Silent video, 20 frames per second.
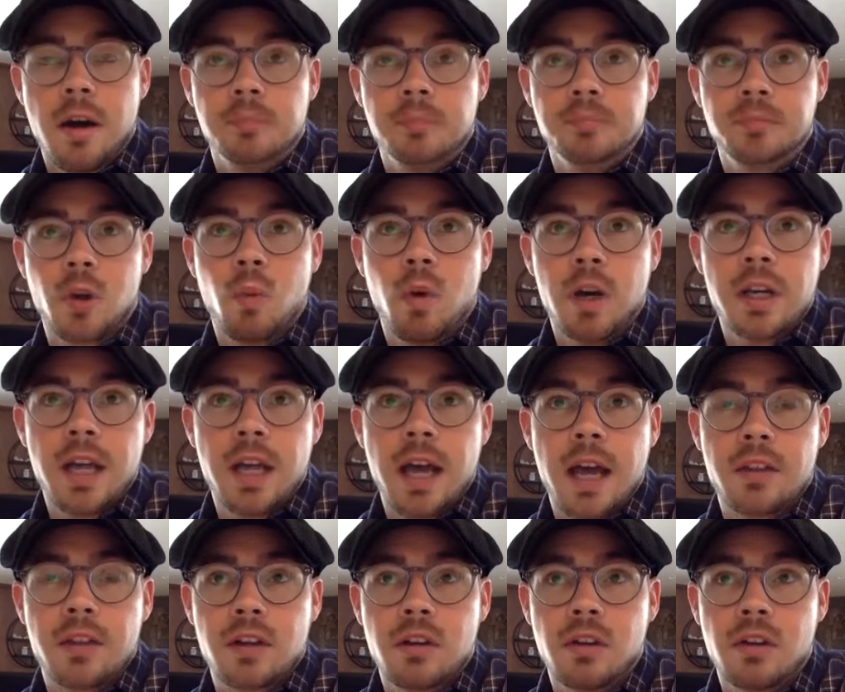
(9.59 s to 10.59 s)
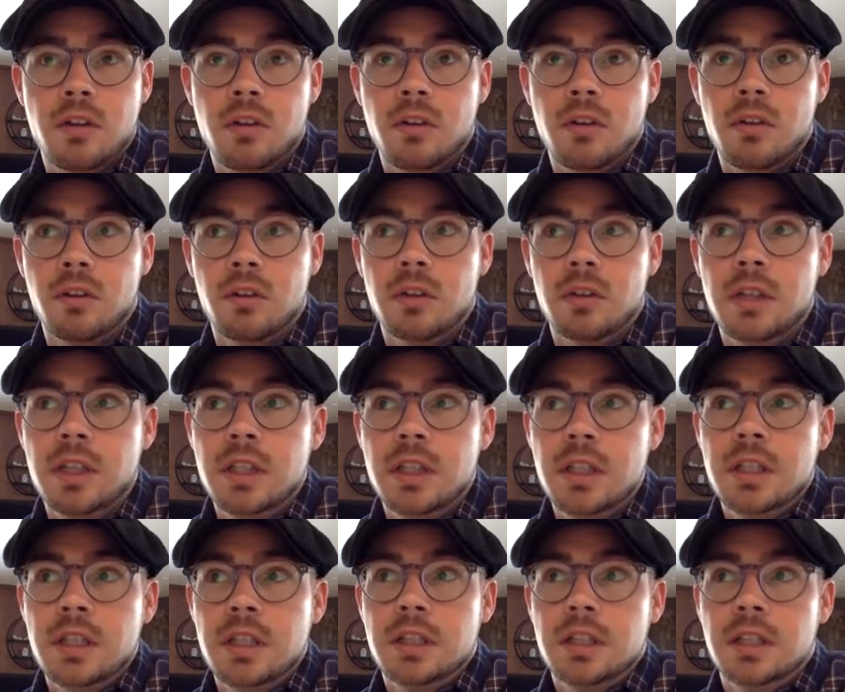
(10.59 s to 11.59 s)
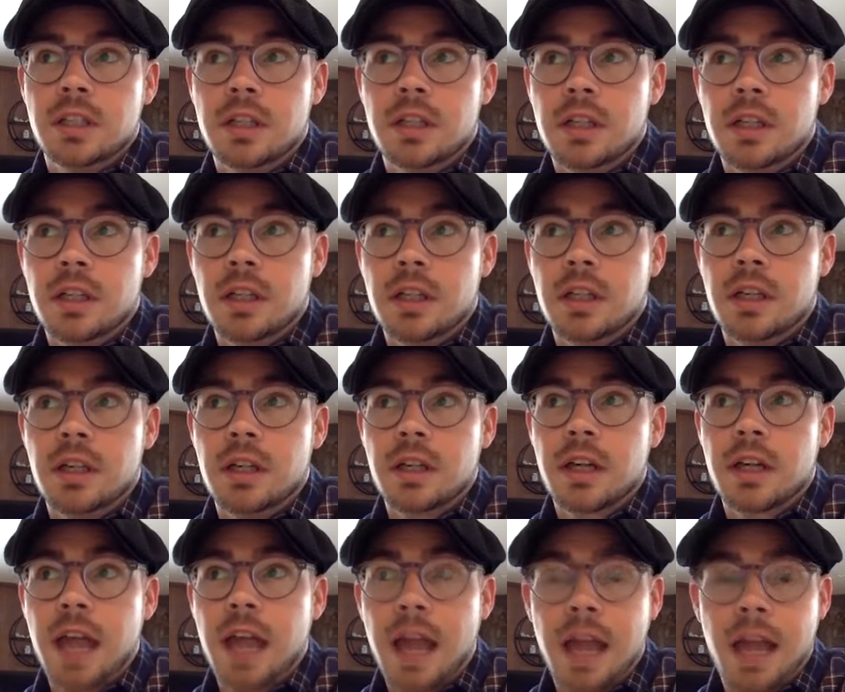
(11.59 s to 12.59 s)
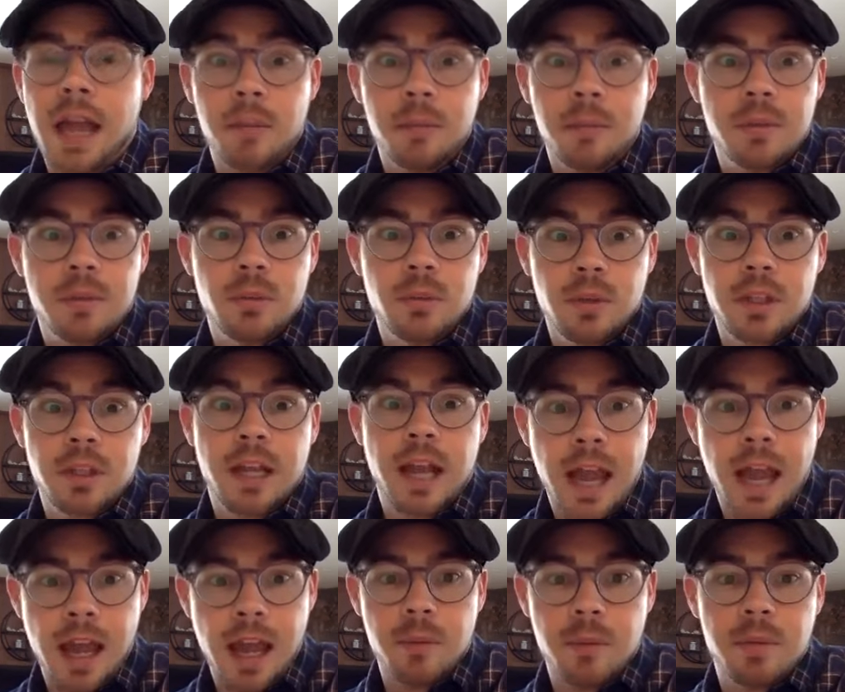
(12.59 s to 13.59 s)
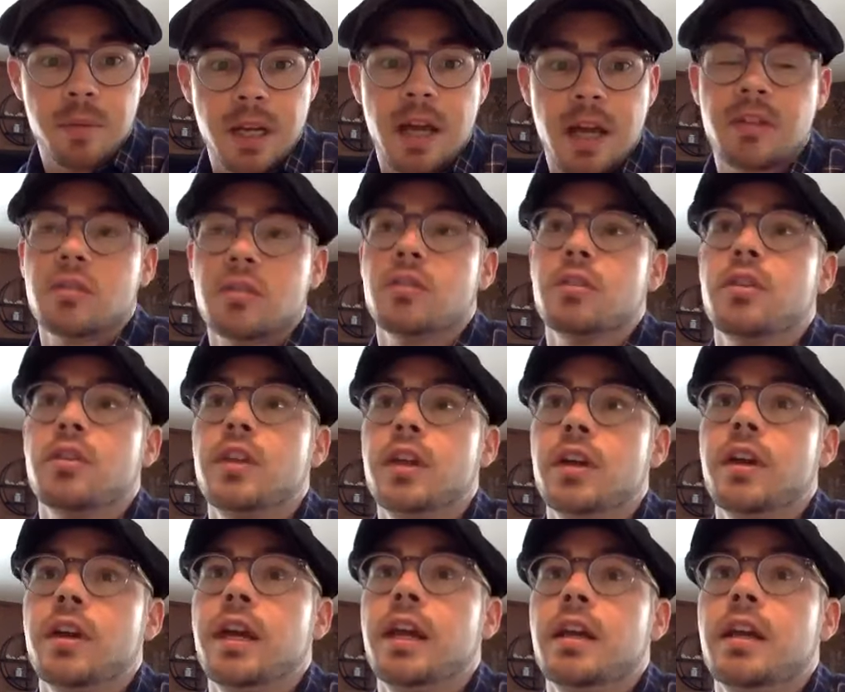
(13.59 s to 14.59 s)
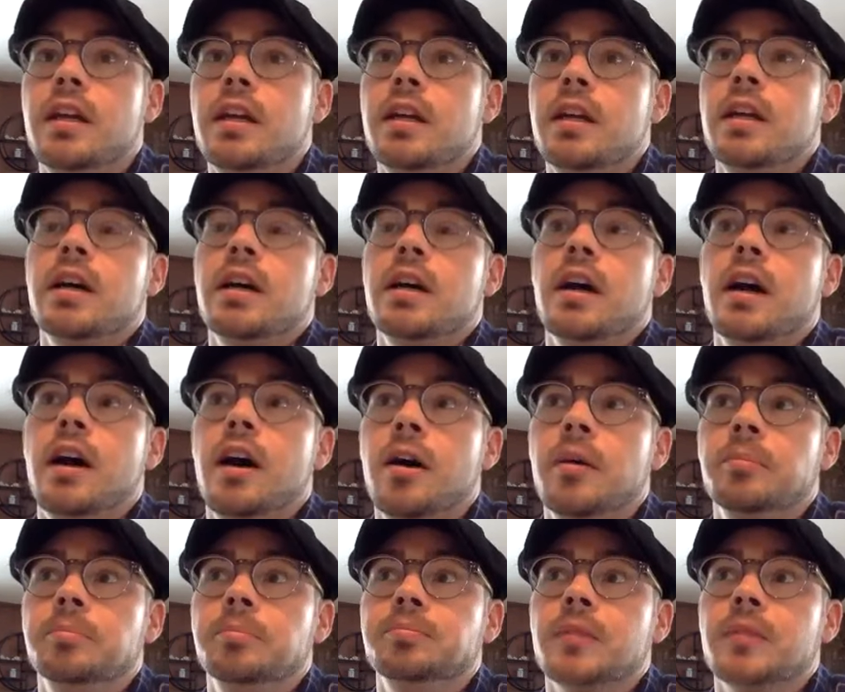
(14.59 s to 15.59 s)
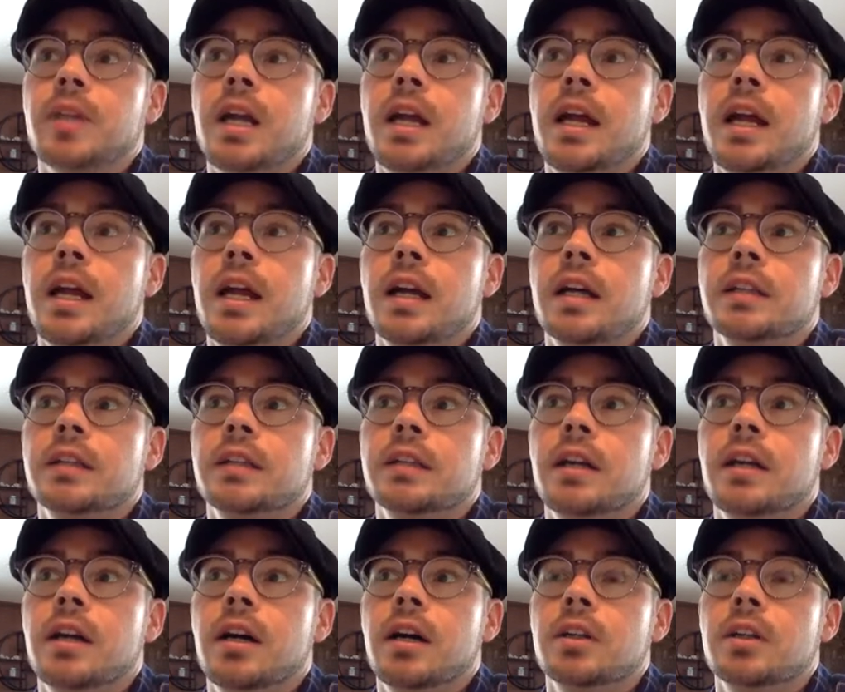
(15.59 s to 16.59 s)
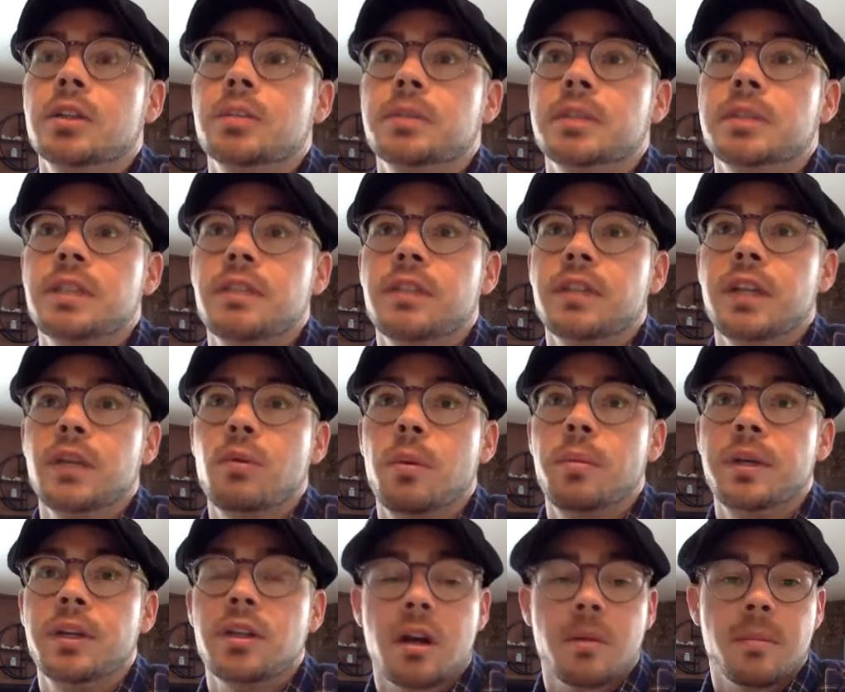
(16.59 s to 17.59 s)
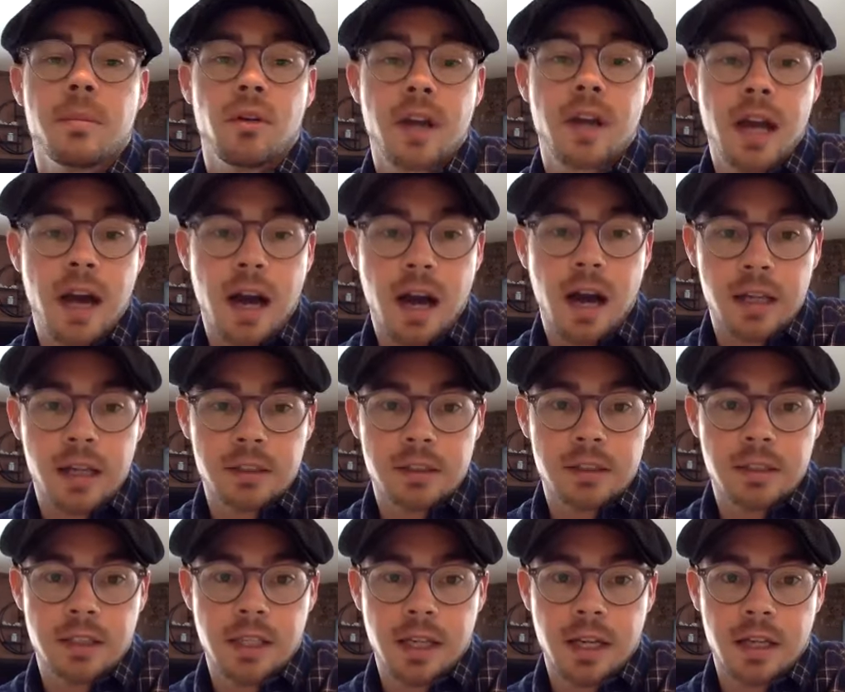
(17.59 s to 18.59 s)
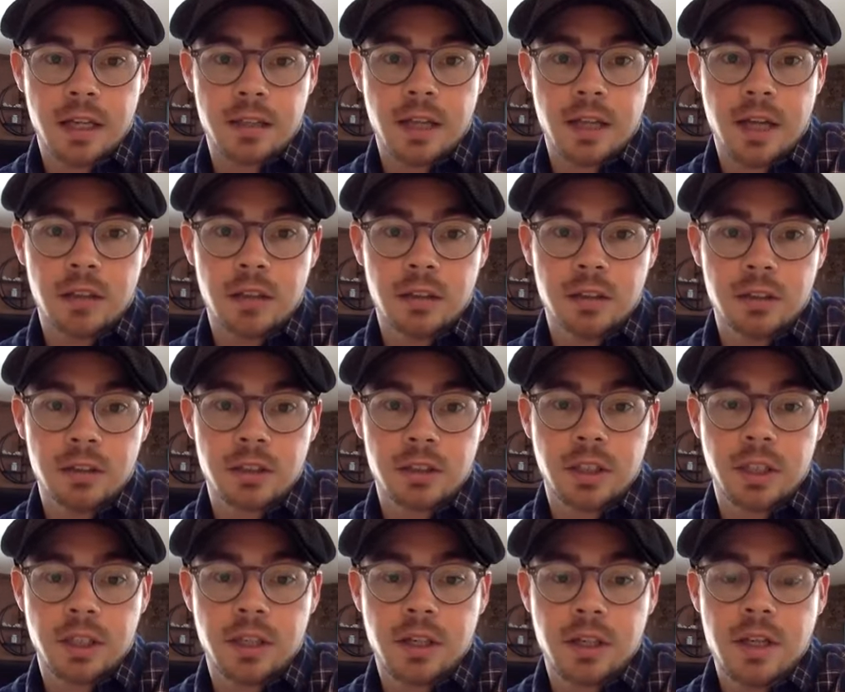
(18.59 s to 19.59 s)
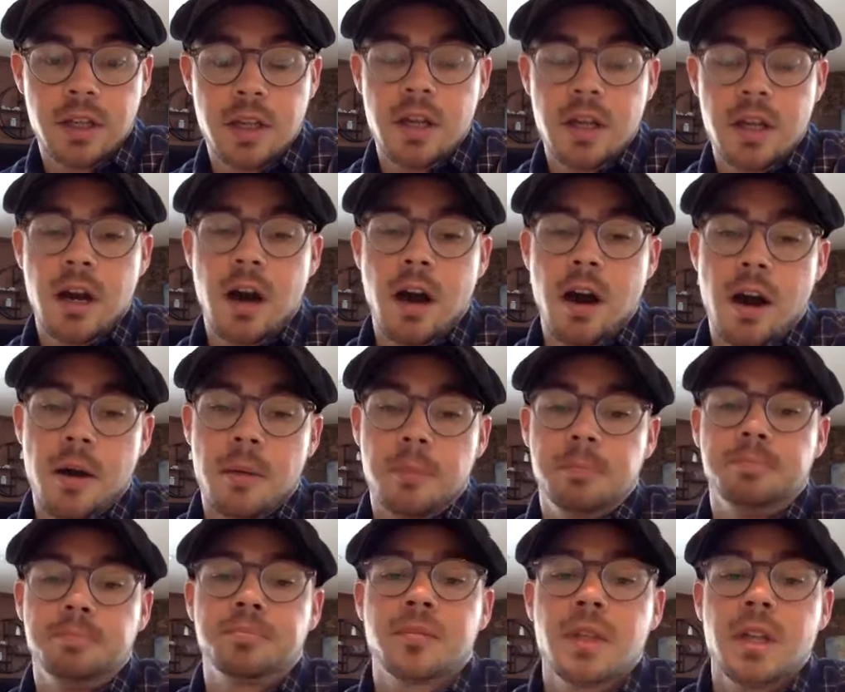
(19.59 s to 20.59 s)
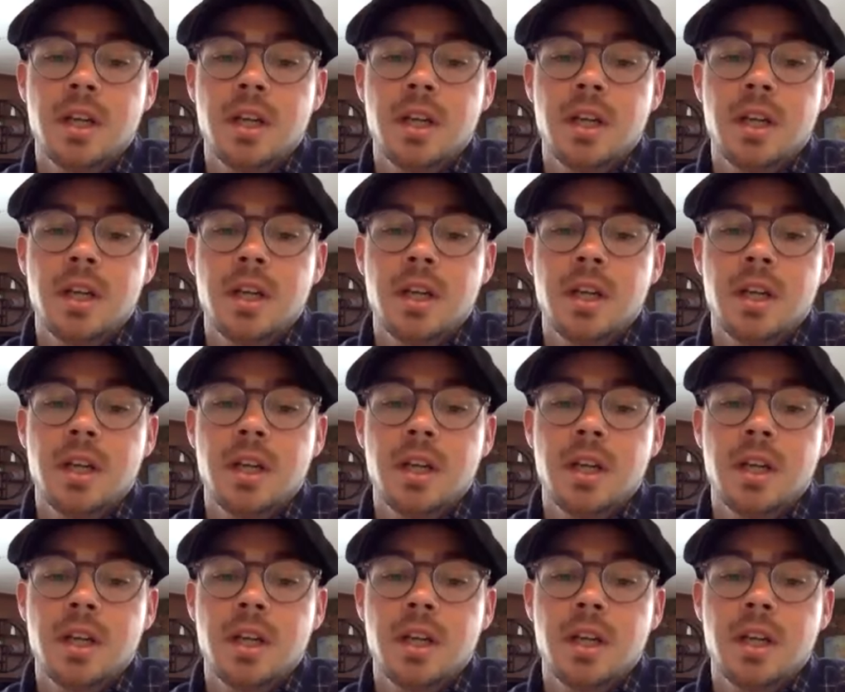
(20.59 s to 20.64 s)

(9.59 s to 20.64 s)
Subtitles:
one ethical one camp in ethical theory, and specifically we'll be talking about Kant's deontology. Um,